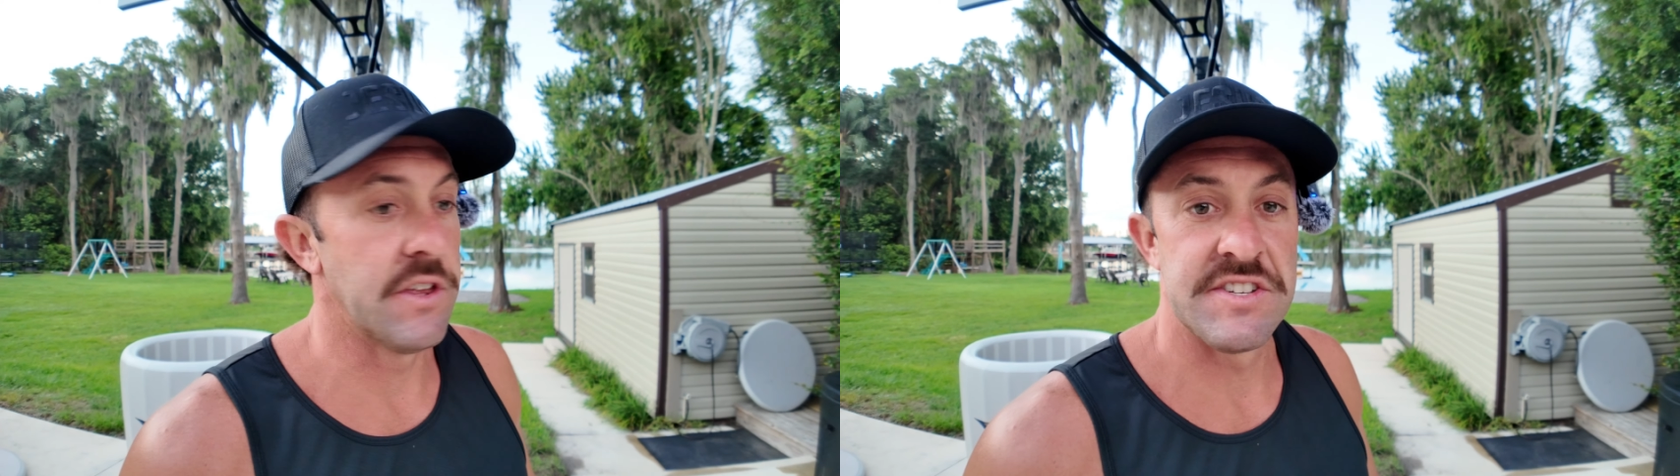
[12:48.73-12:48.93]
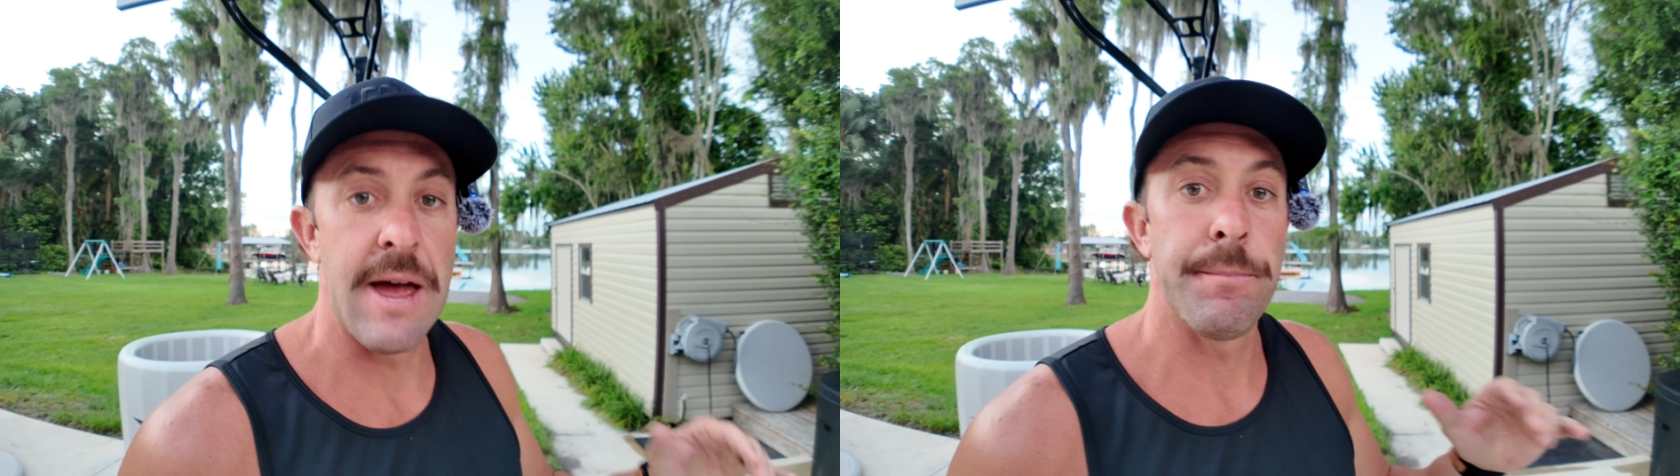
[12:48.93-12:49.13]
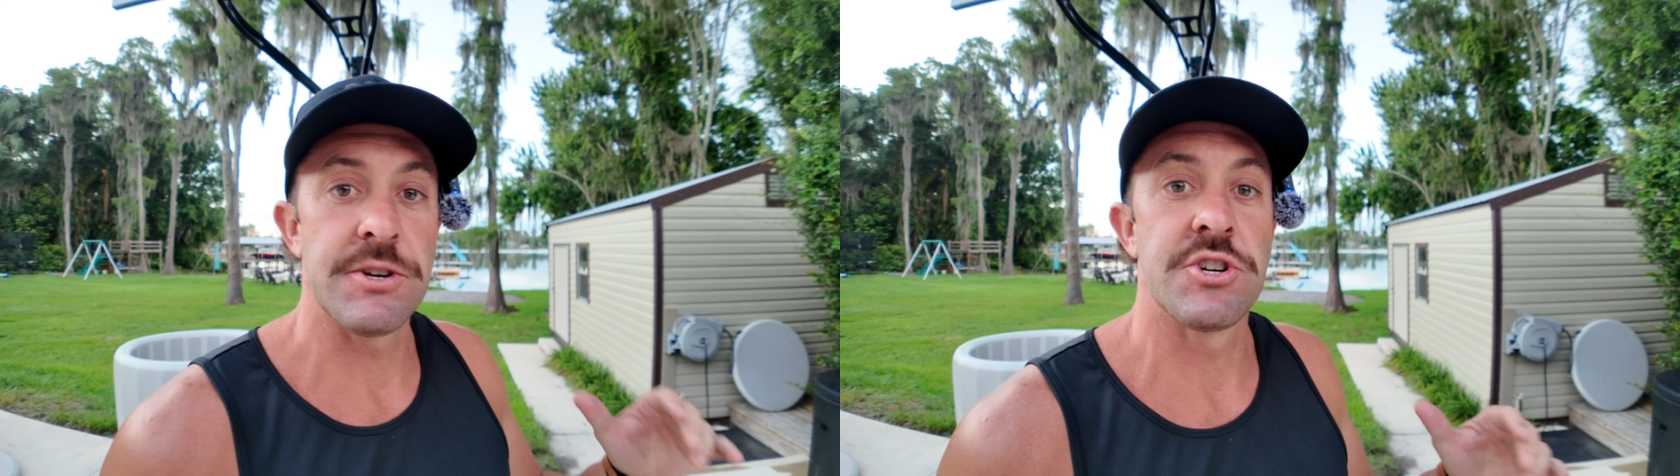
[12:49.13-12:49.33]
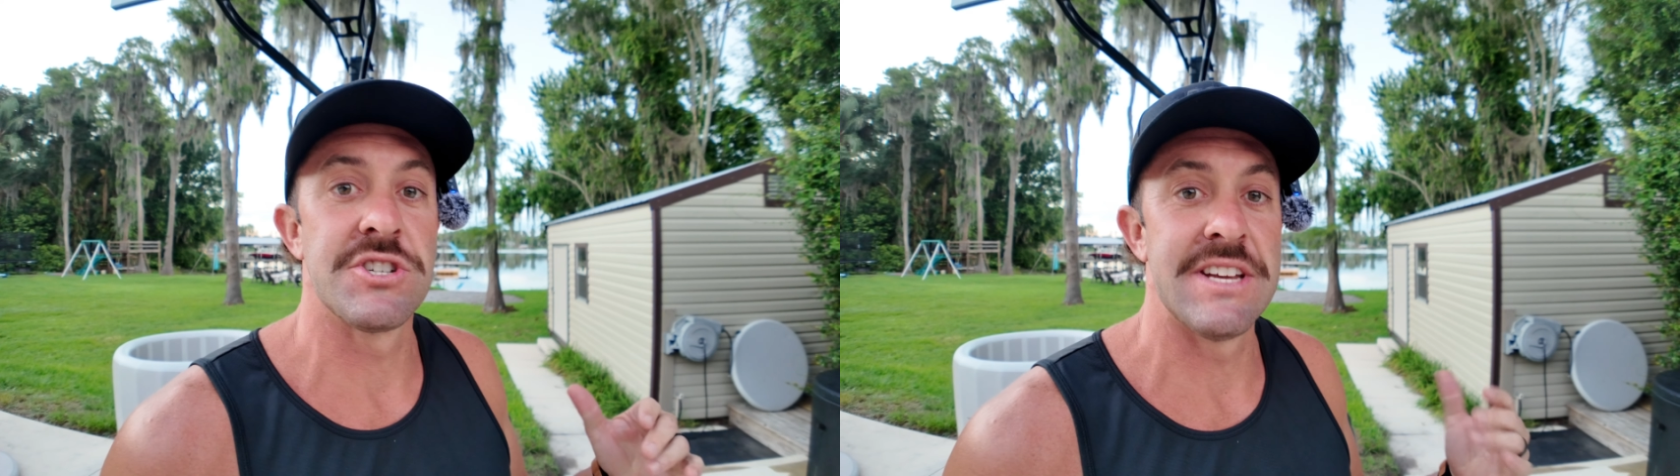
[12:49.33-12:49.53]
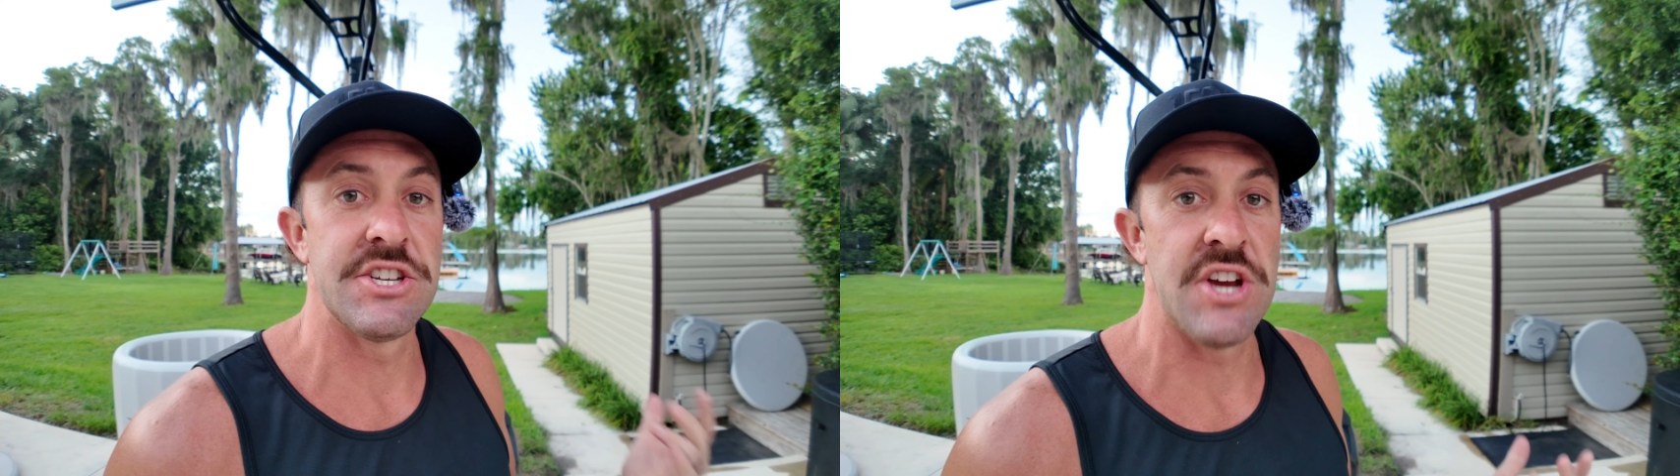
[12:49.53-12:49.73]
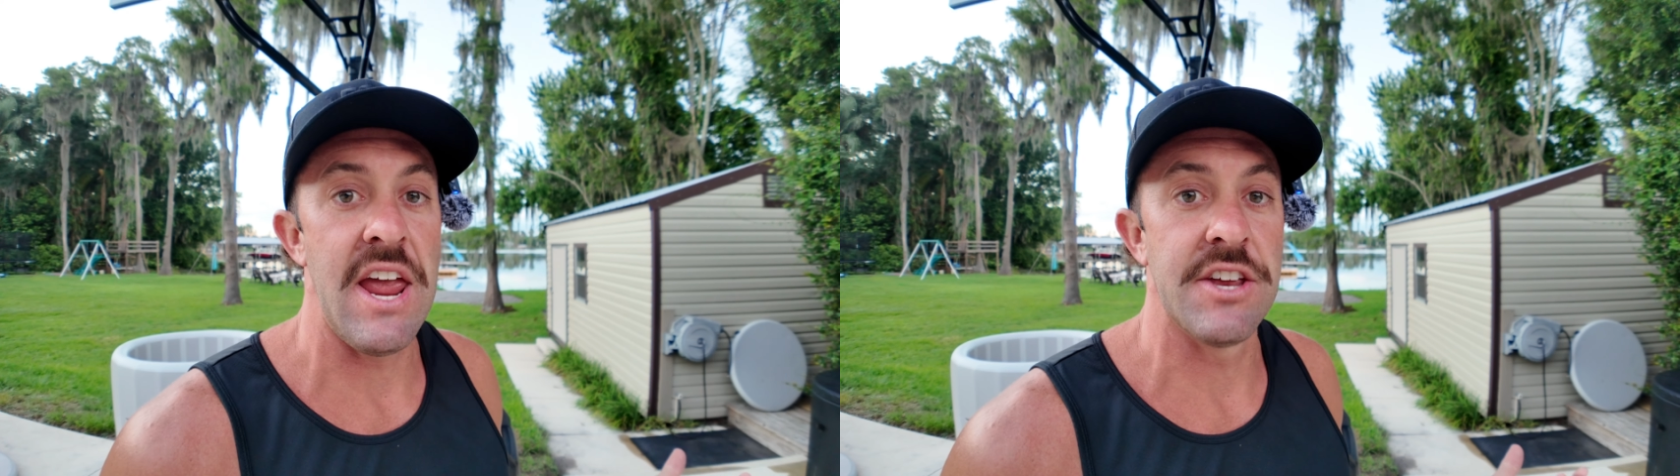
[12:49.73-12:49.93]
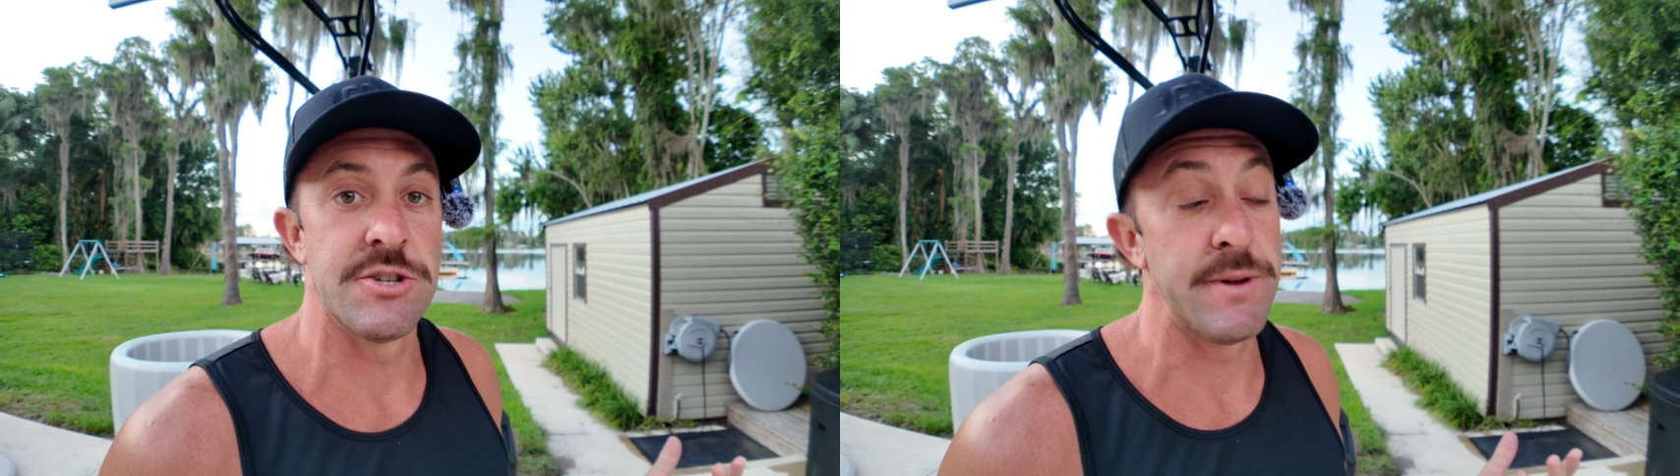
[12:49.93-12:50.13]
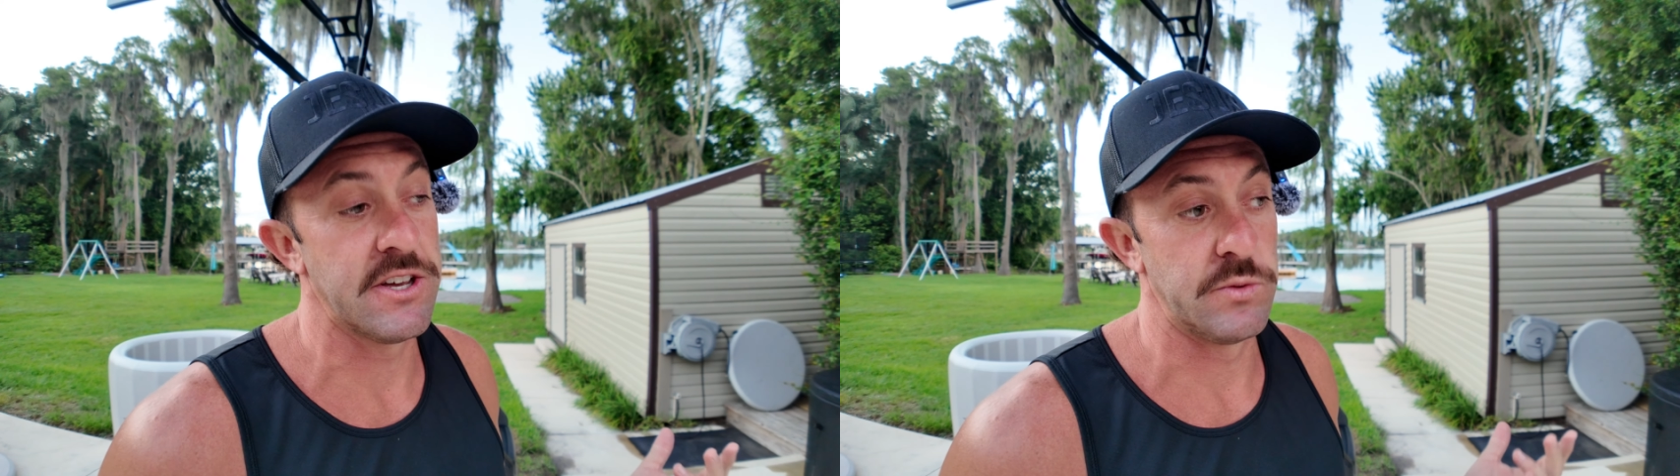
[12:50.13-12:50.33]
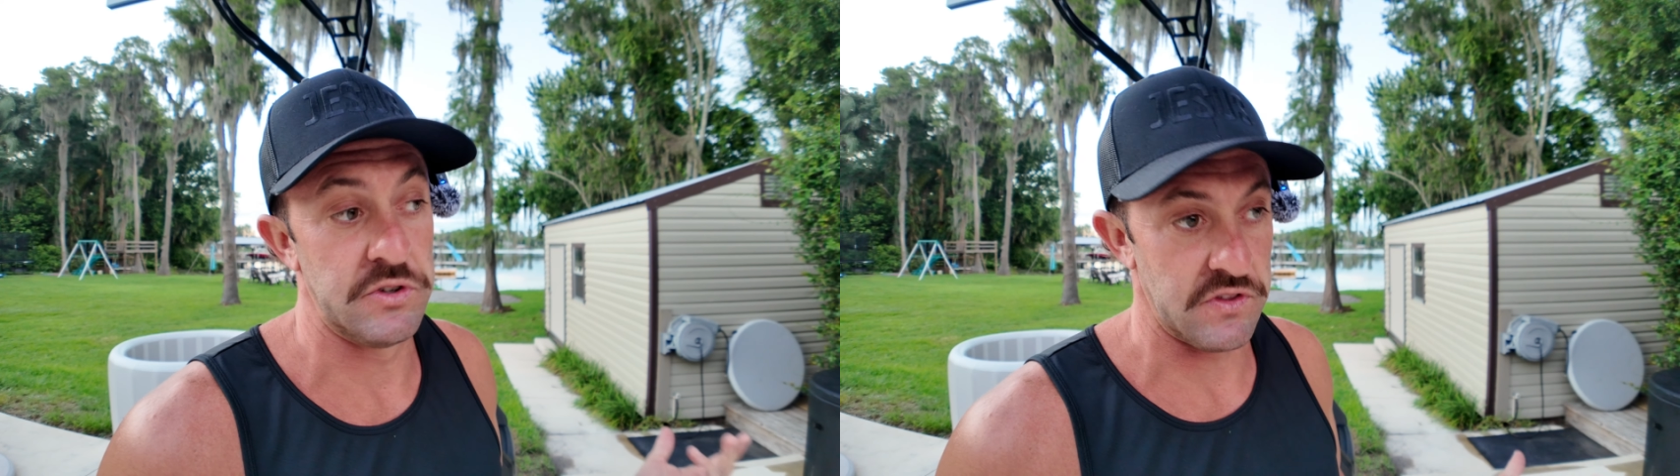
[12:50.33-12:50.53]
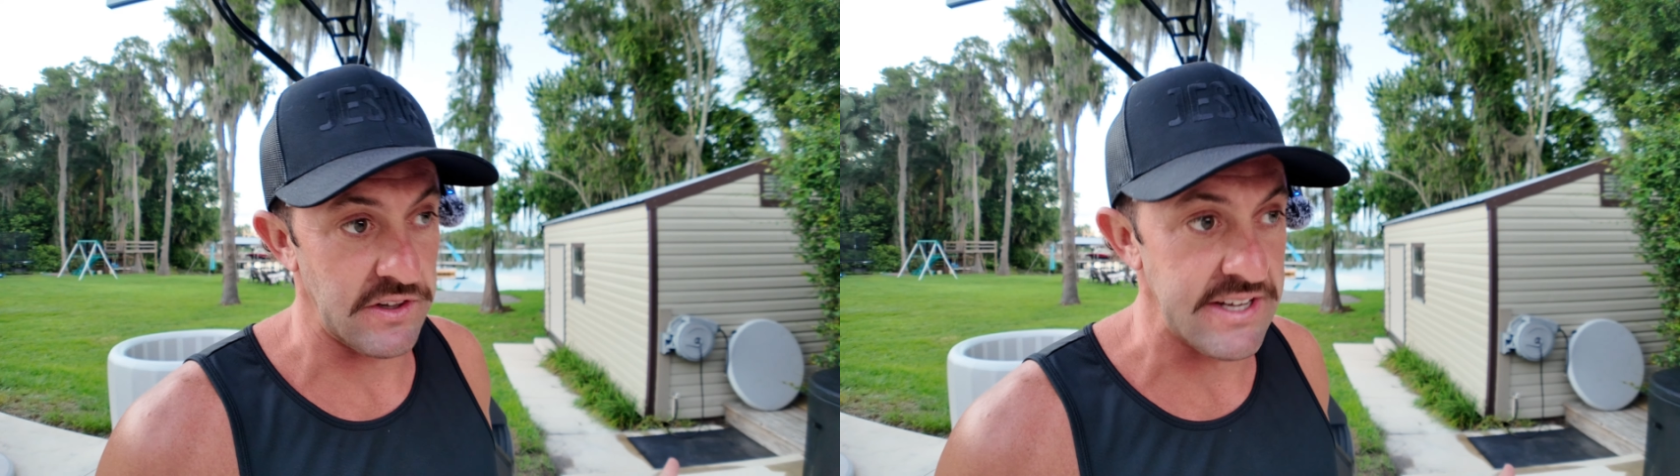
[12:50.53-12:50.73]
the temperatures did change because we
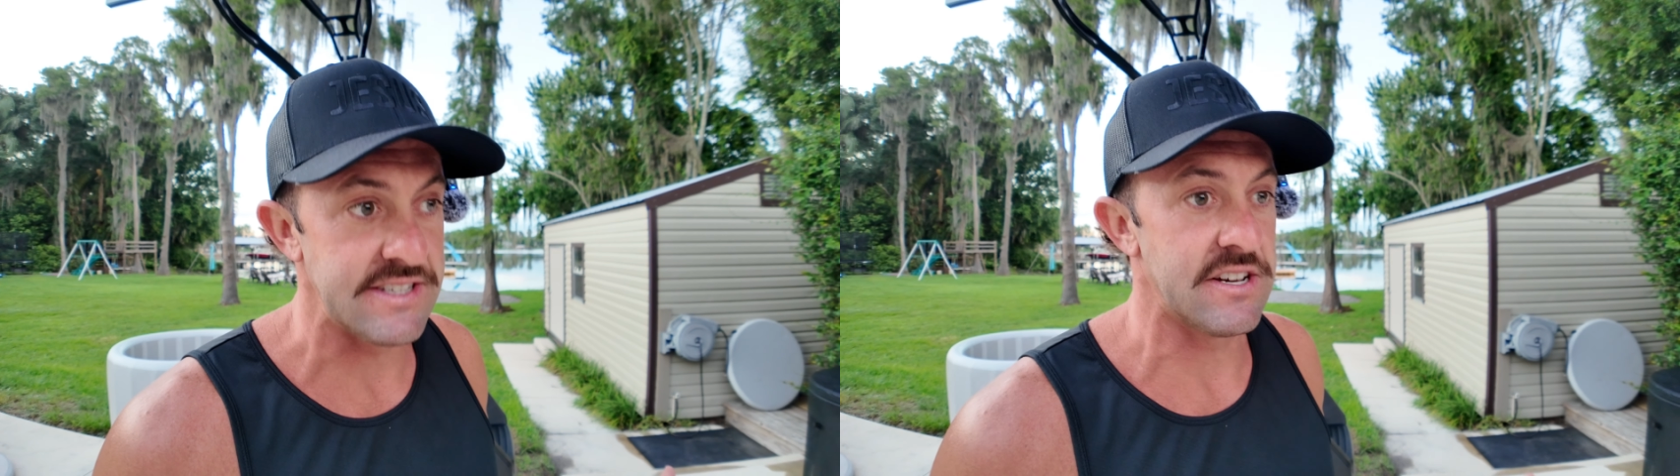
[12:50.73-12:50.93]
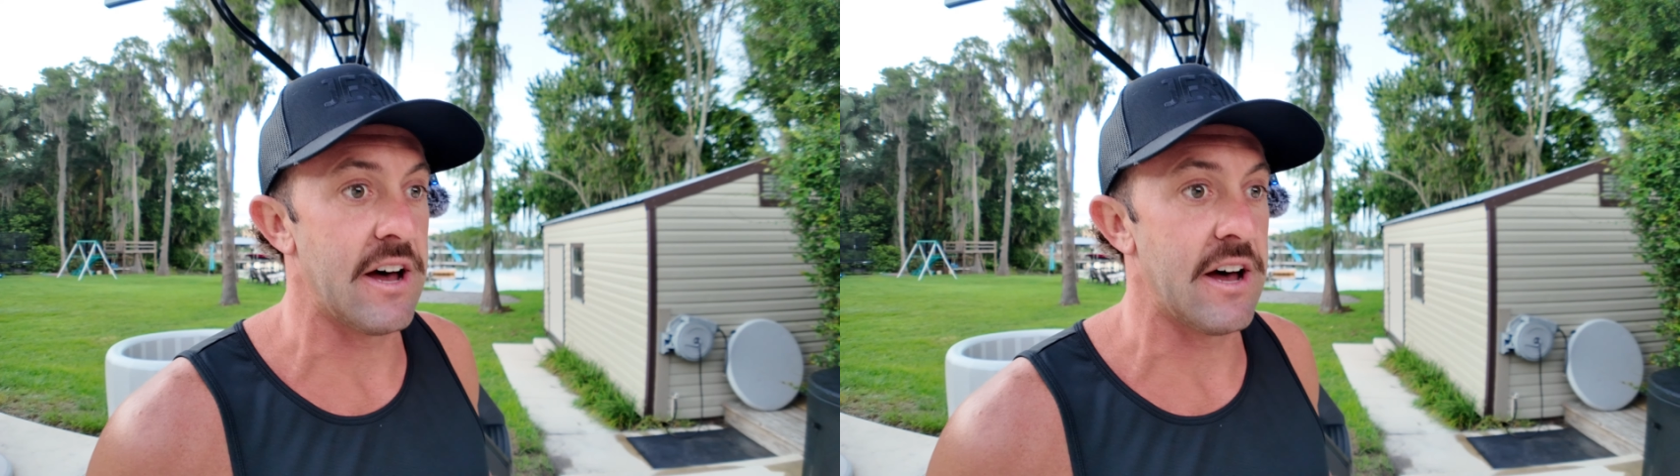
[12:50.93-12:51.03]
took the lids